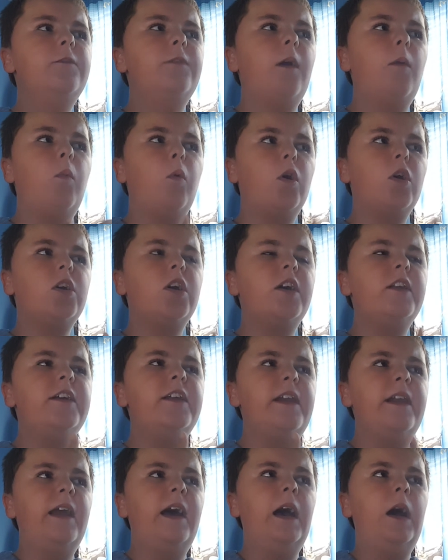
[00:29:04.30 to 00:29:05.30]
work on it
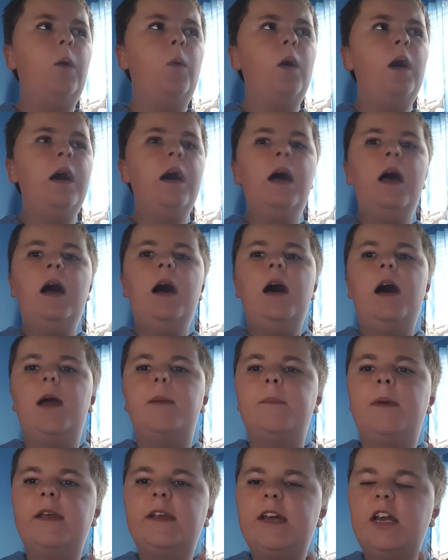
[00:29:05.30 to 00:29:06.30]
now, I
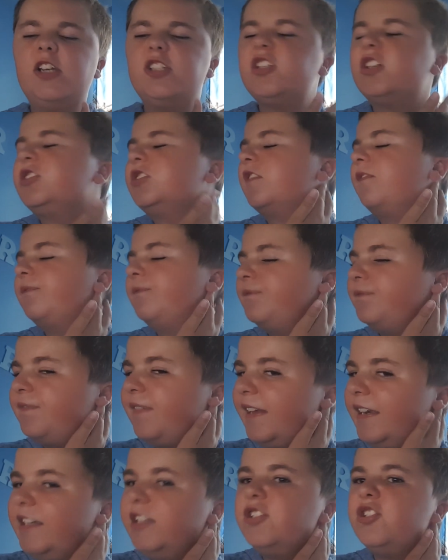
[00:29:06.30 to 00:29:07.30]
might get a chance to
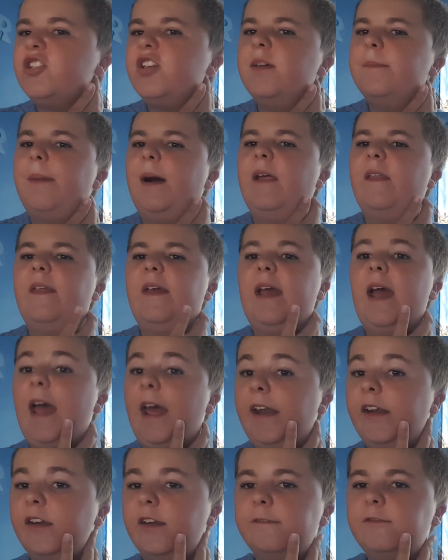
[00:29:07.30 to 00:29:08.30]
finish it by the
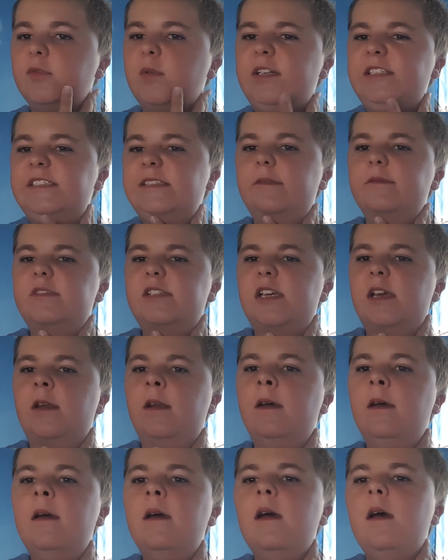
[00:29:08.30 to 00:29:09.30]
end of 2017,
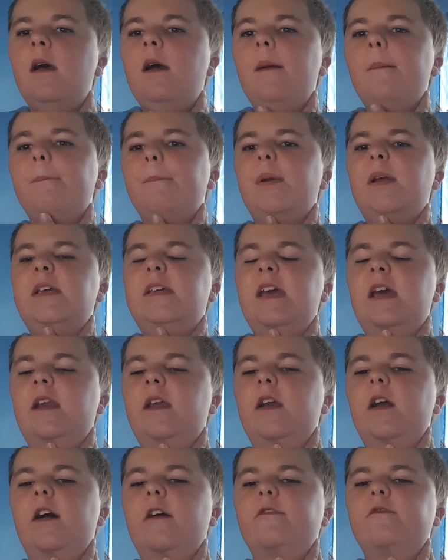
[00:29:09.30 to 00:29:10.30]

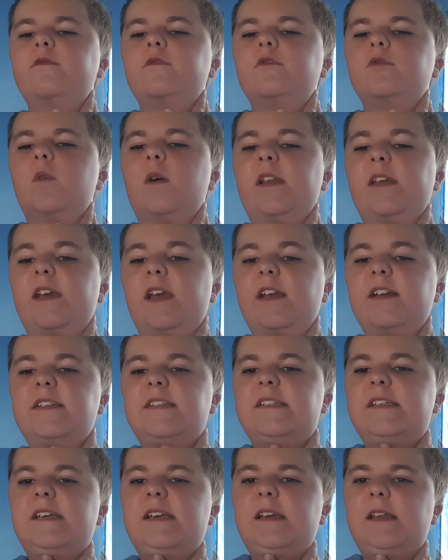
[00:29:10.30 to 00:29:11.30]
beginning of
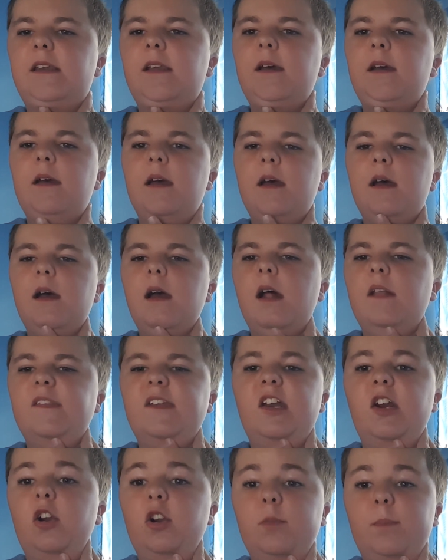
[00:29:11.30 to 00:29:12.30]
2018, and
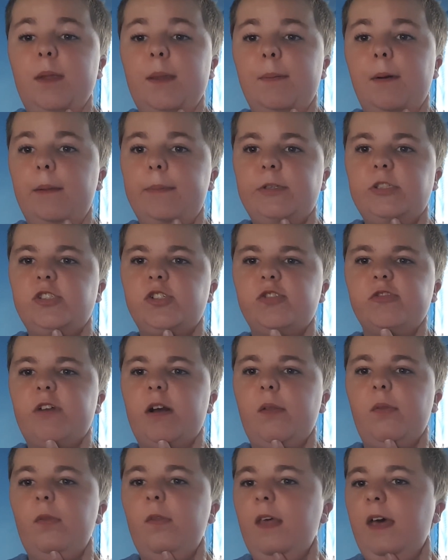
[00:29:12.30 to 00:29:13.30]
then it'll be published
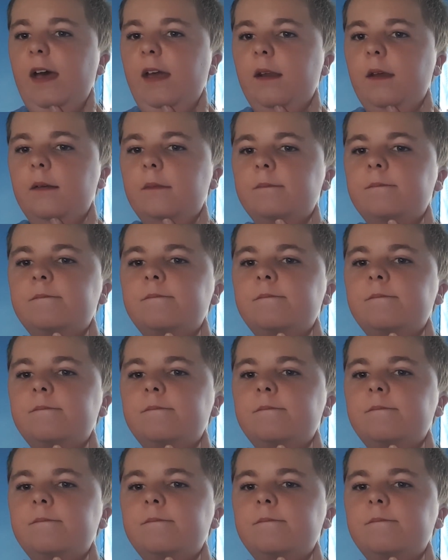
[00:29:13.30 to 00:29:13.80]
around then.